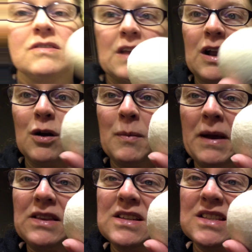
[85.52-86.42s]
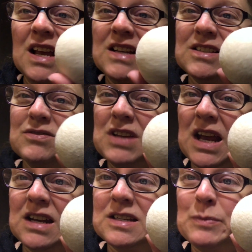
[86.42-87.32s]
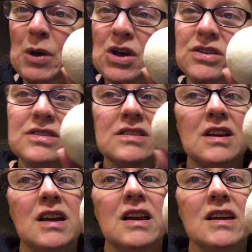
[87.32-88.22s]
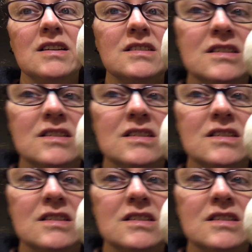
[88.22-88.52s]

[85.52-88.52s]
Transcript: They are about the size of tennis balls, and